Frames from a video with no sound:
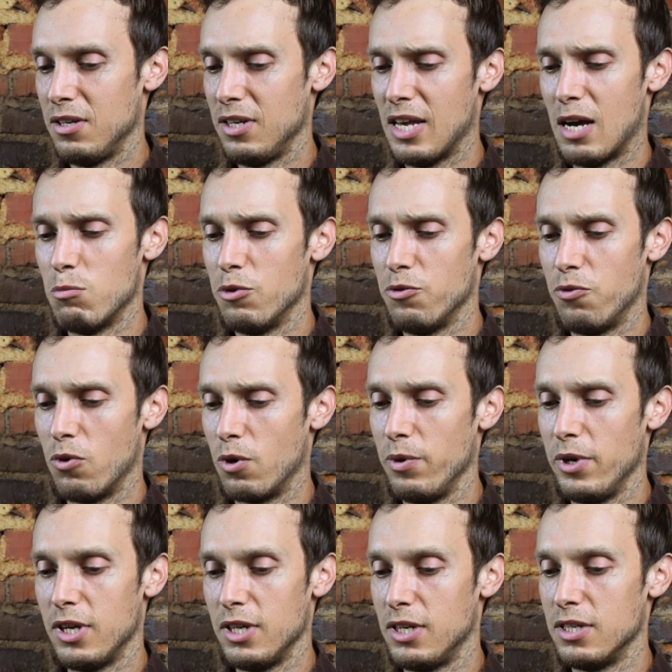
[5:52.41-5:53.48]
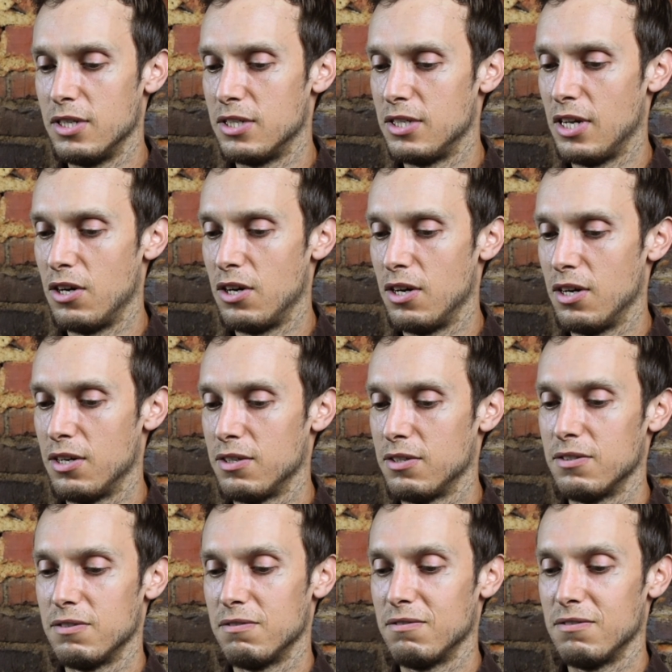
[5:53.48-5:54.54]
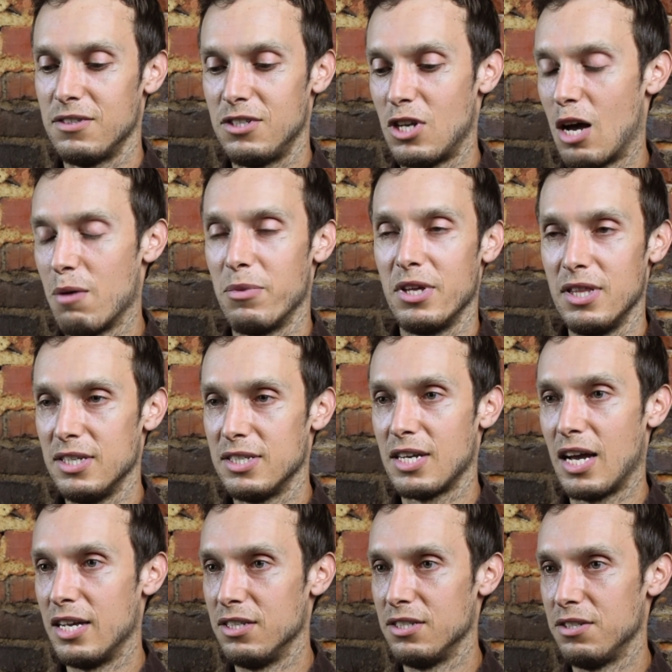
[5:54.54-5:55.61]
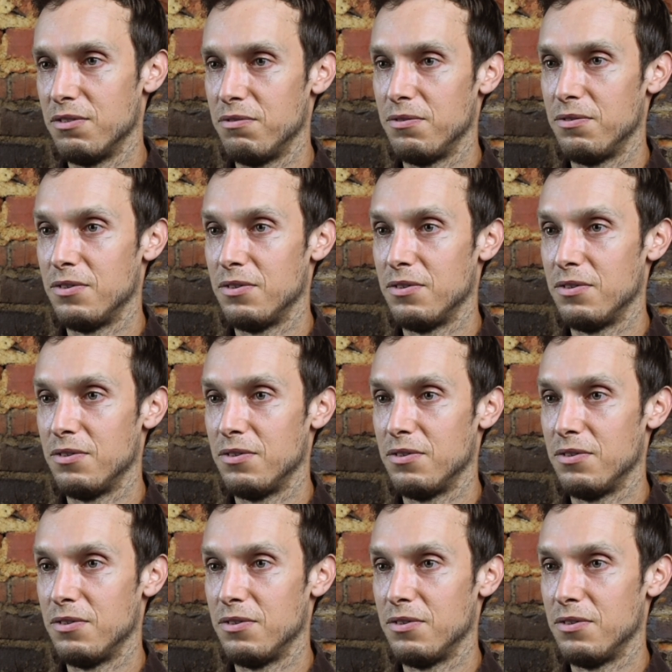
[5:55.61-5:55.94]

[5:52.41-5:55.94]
yeah, before we could consider stopping these kinds of,